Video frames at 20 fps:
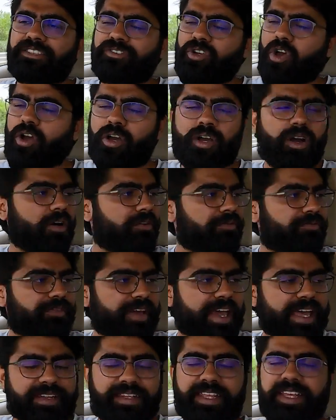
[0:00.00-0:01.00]
a stock of
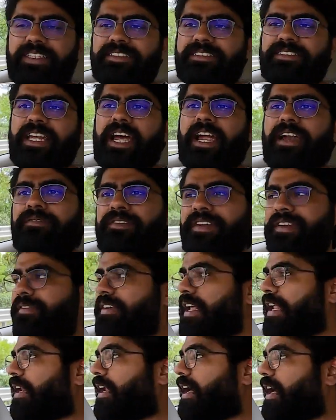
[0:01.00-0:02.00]
where things stand.
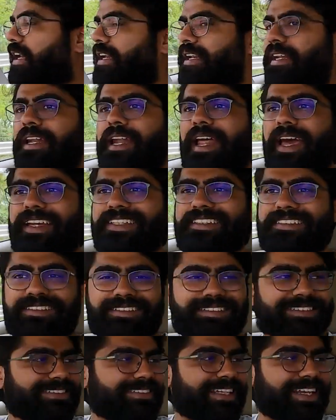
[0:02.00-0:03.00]
We've done a
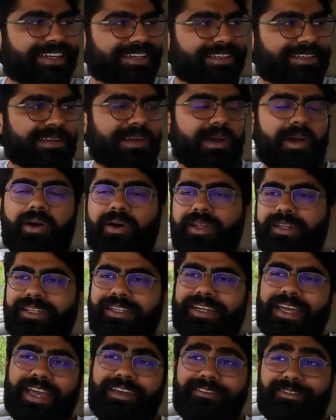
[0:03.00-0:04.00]
nice stint on
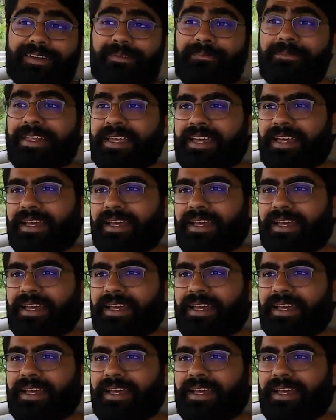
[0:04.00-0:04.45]
the highway.